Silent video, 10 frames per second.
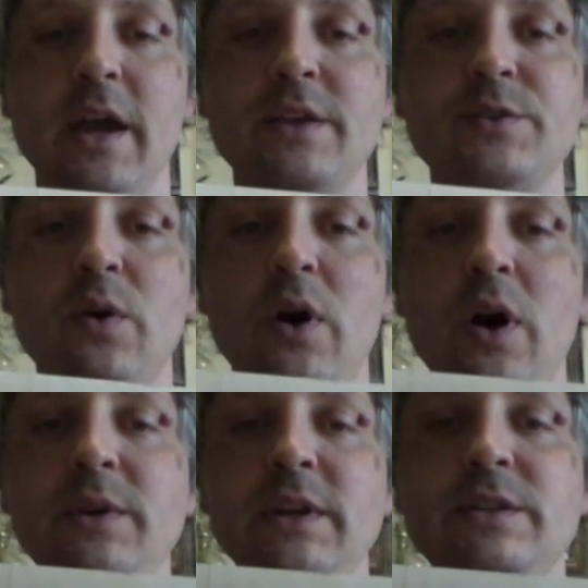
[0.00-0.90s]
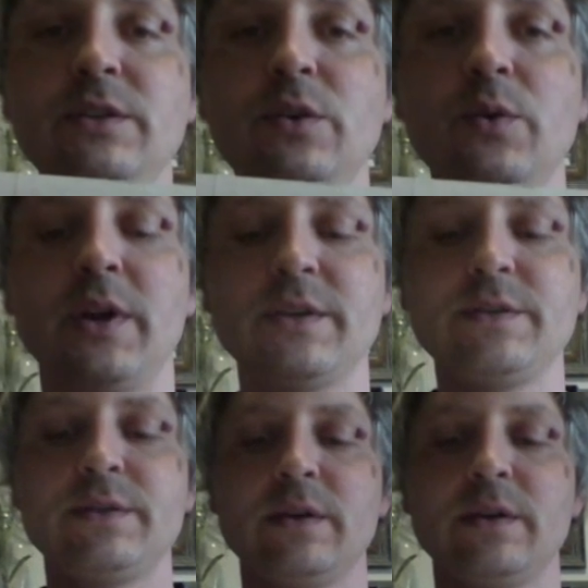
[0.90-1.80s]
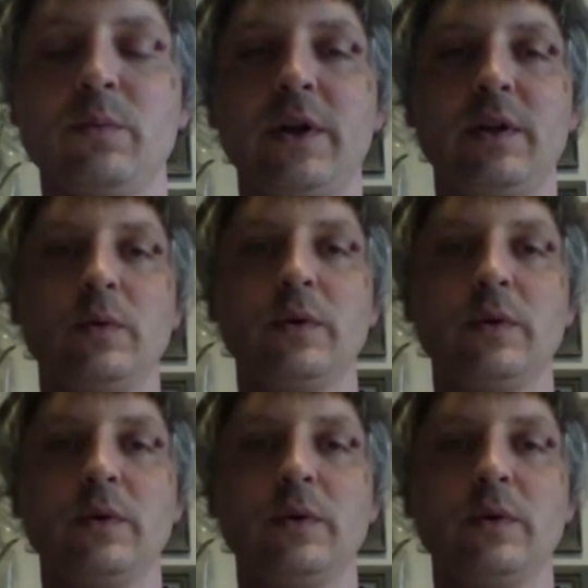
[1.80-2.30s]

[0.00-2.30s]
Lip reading: And so all we need to do is, and what